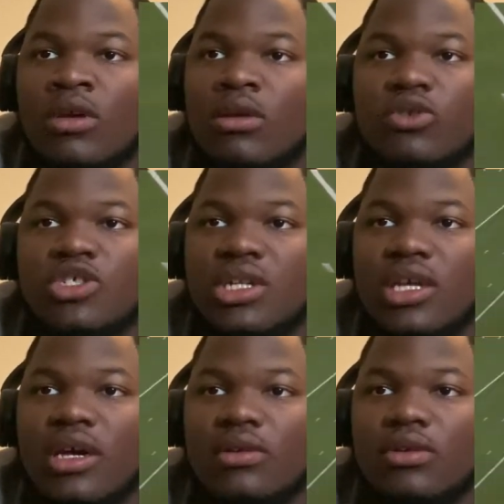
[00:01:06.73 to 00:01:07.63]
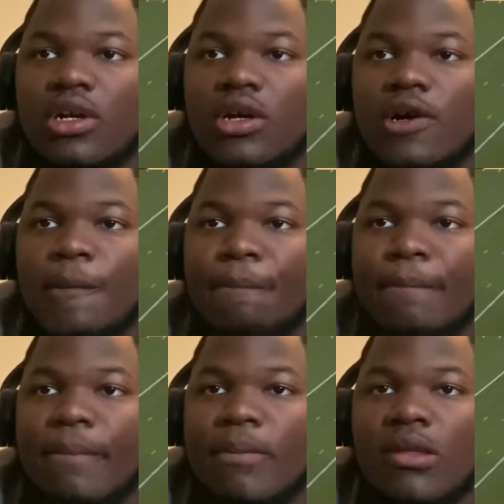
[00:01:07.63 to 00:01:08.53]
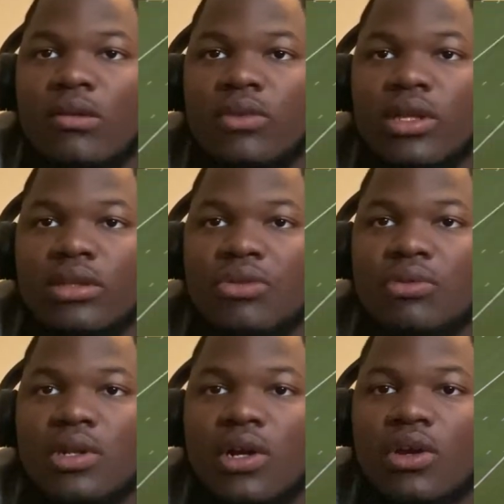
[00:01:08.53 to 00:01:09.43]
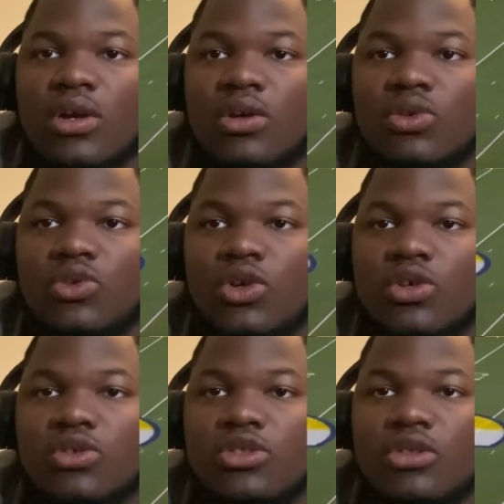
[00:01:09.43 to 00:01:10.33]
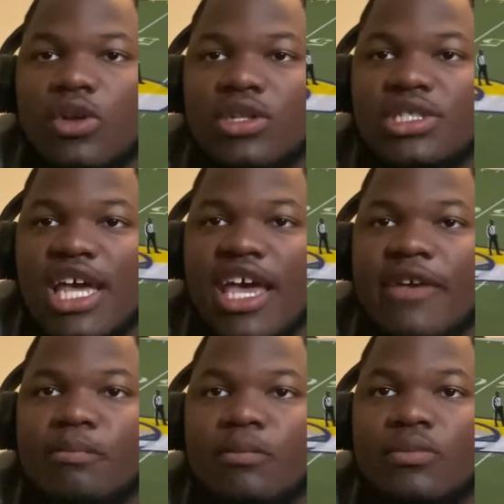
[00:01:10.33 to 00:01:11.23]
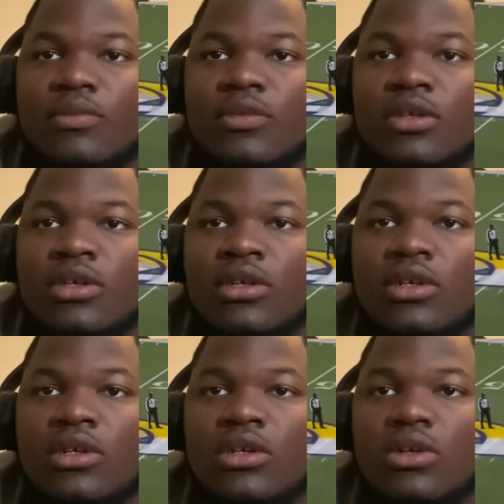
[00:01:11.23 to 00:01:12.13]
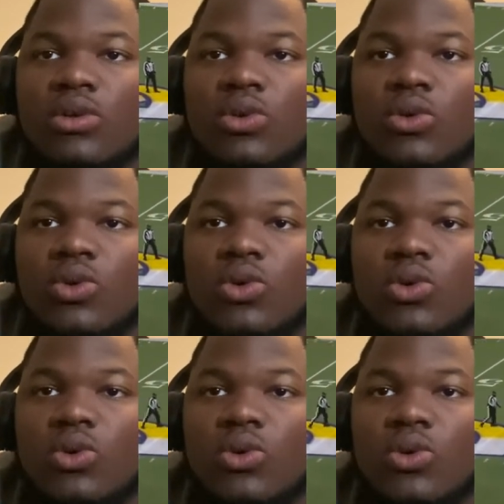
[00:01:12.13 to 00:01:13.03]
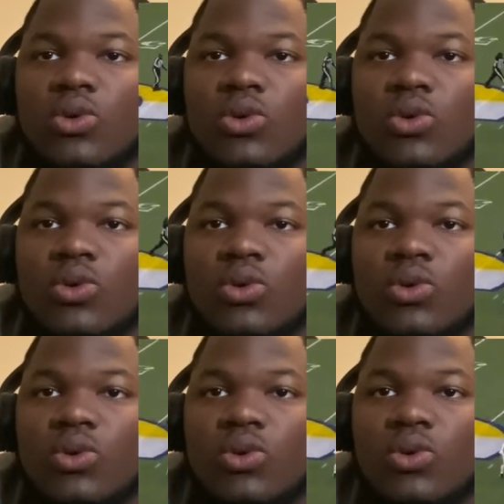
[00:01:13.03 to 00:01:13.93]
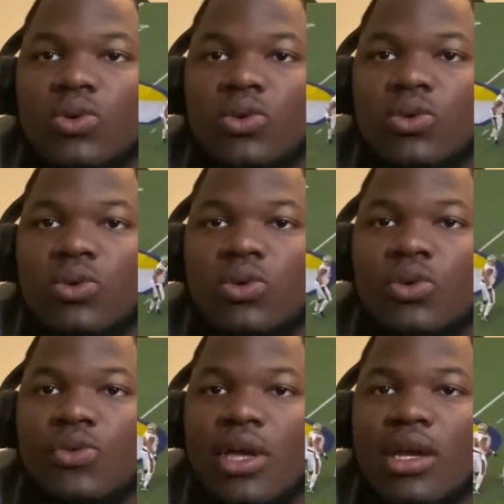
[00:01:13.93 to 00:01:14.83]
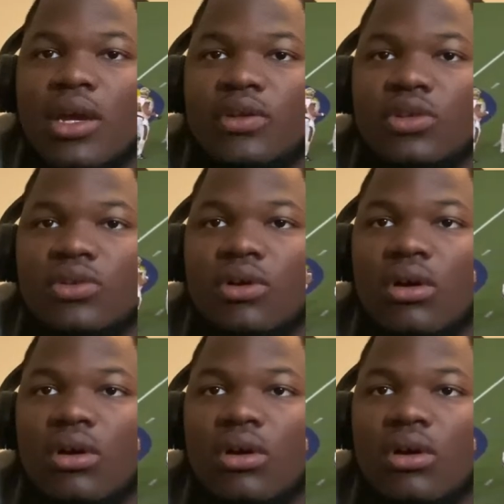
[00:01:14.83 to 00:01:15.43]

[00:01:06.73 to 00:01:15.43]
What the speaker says: We should have kept him, dog. But let's hear Derek Carr go do, though. Or Sam. Ooh. Who was that? Aradon?